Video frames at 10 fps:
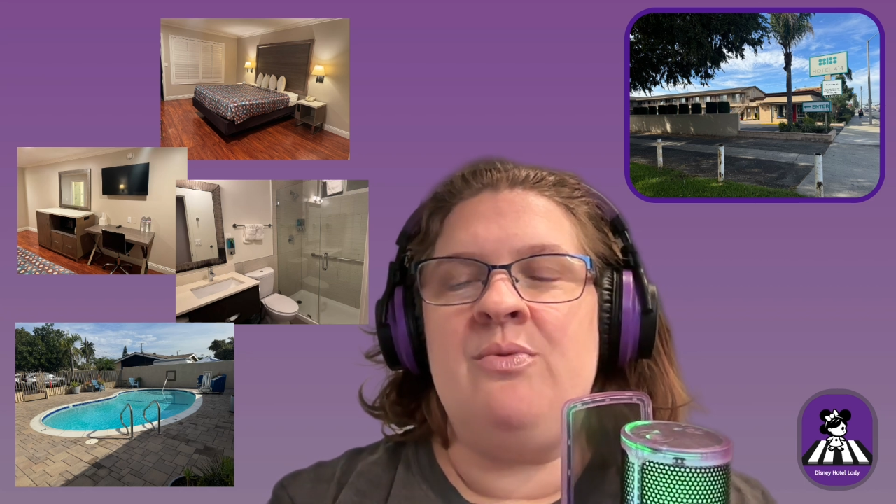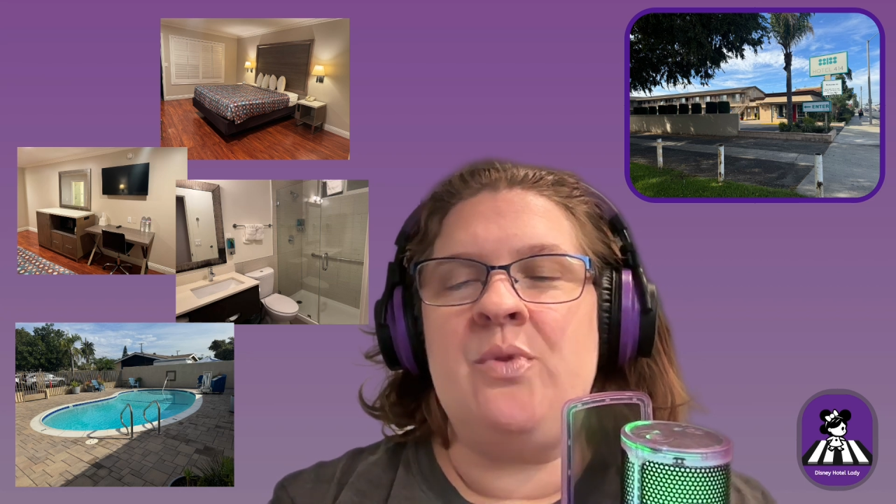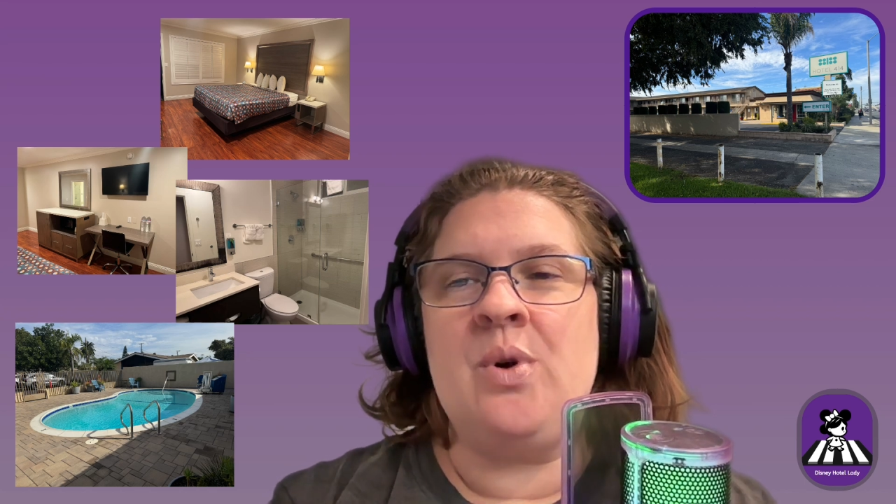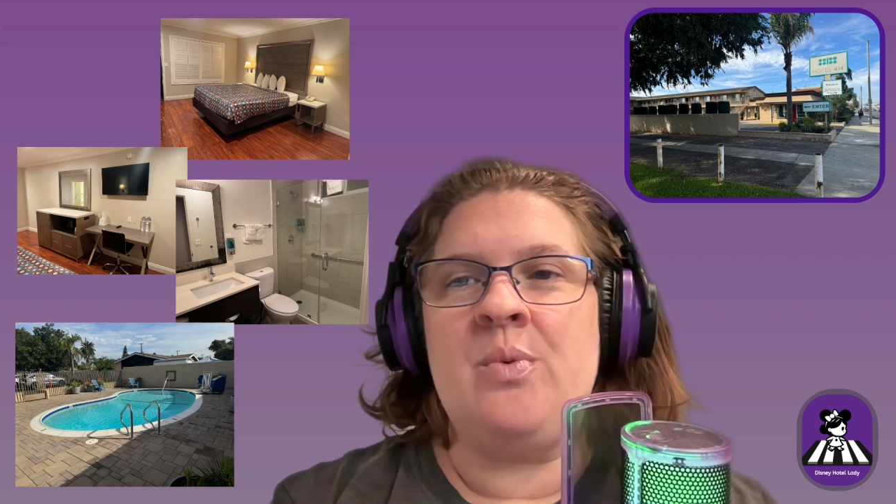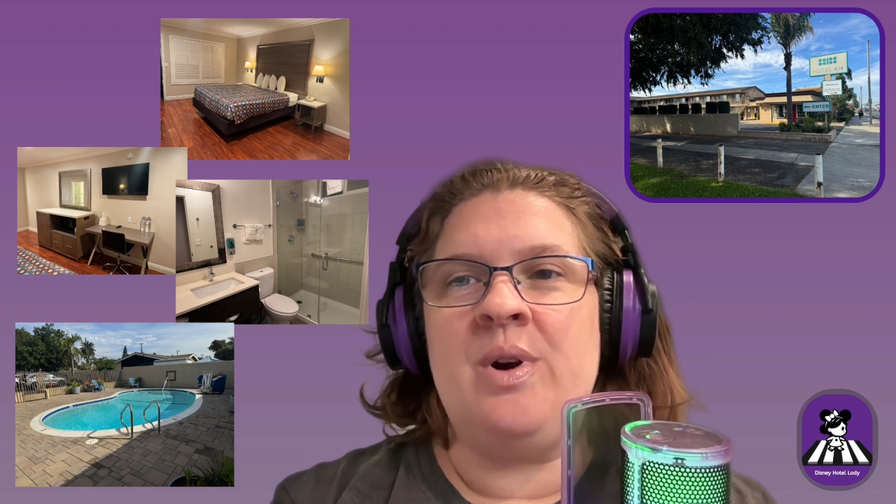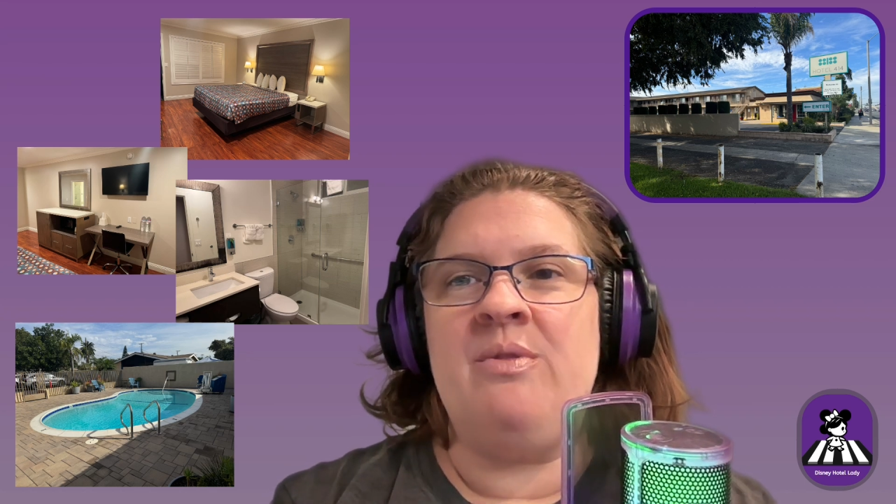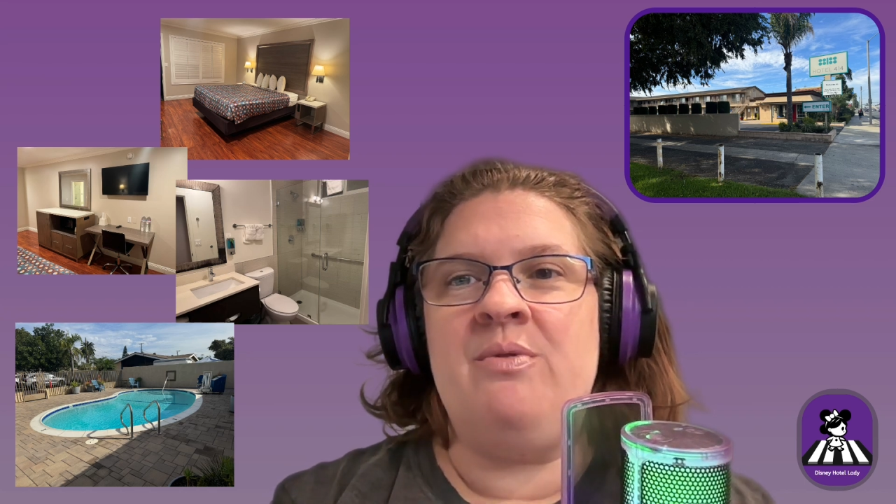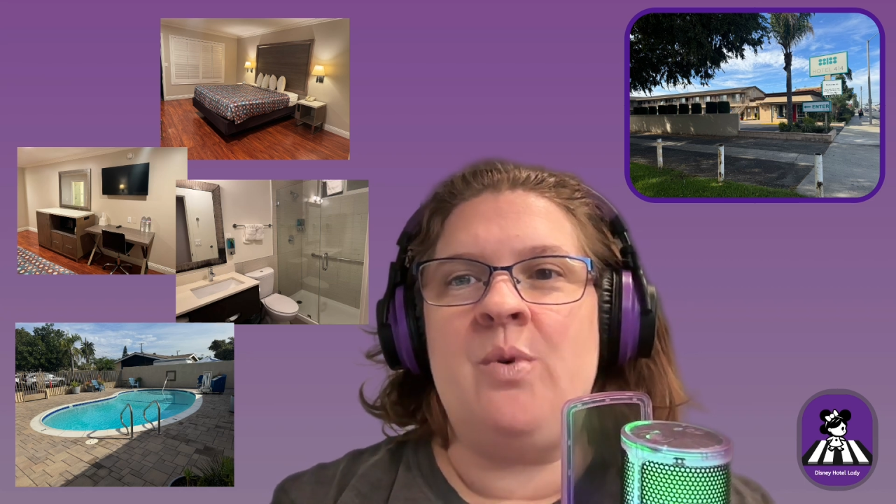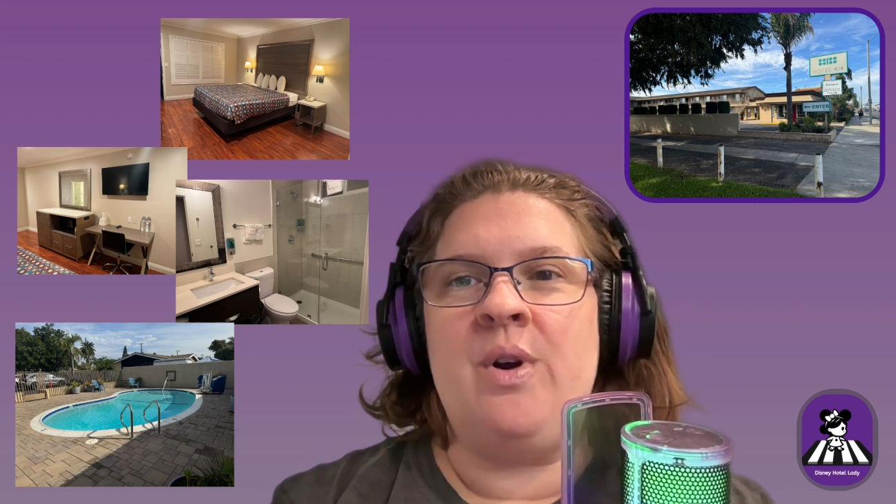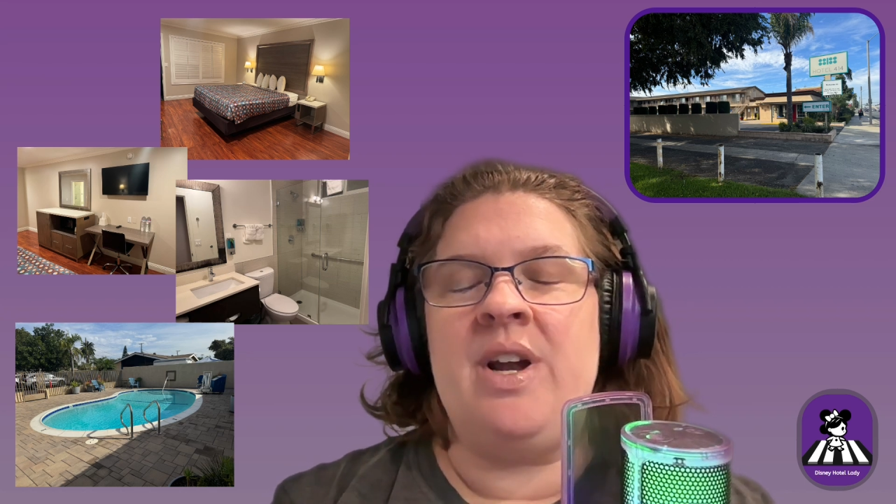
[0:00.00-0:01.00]

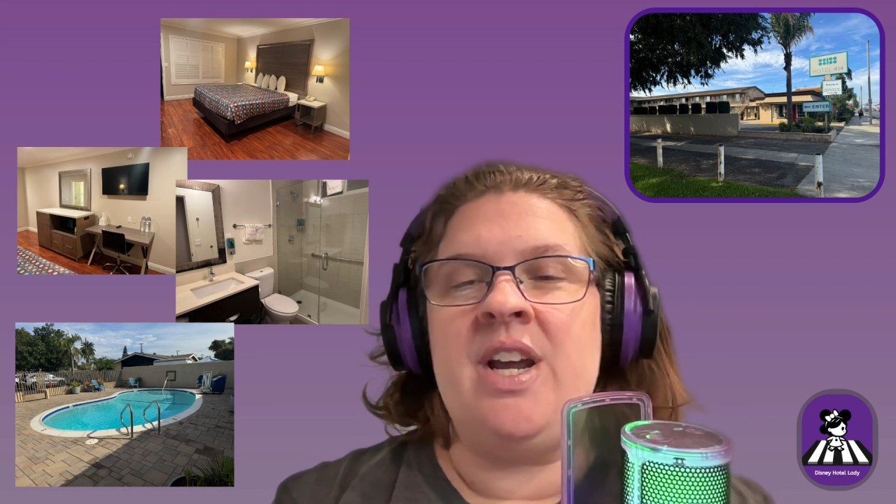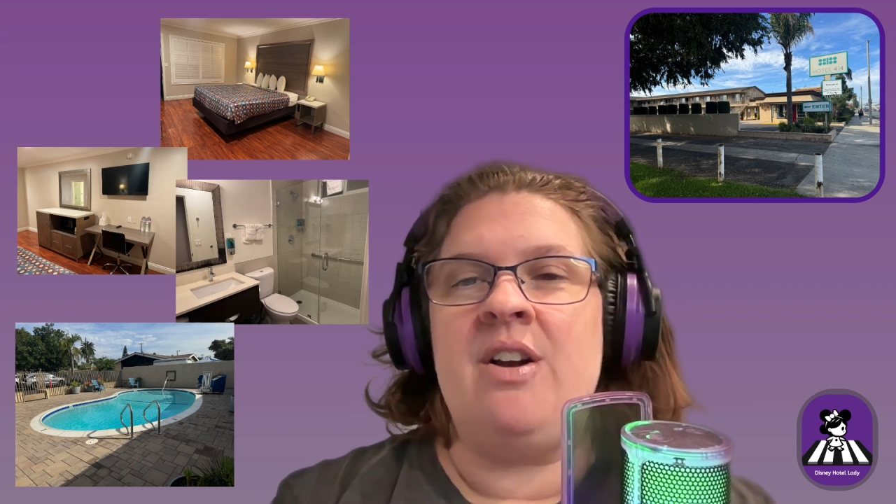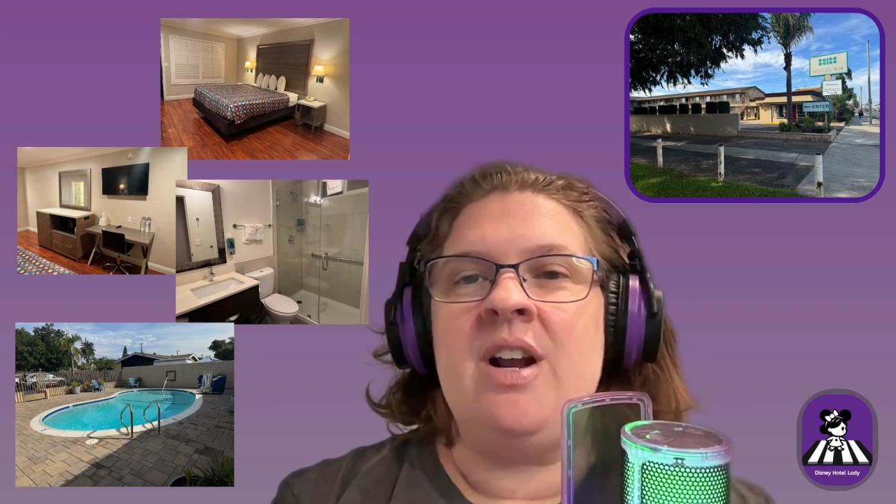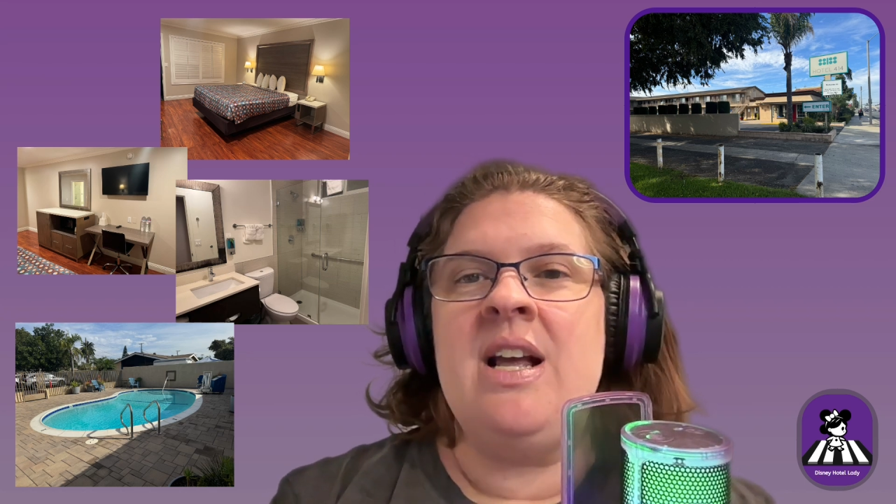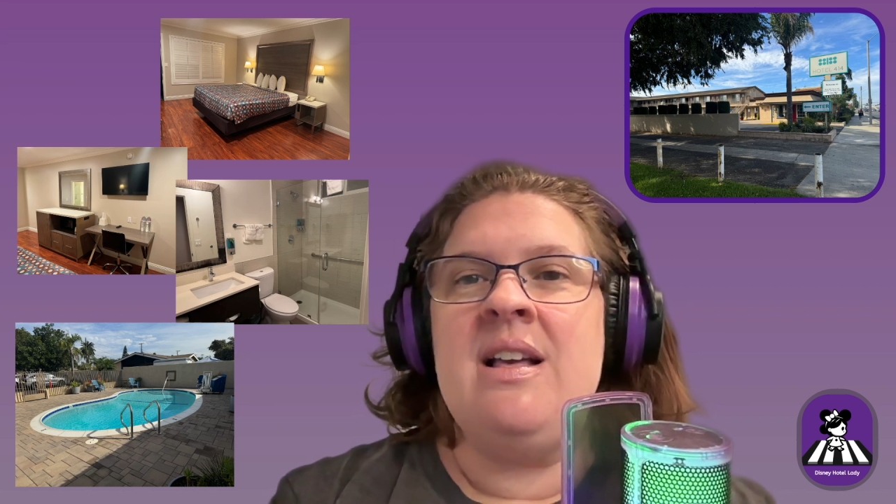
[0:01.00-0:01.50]
414 here.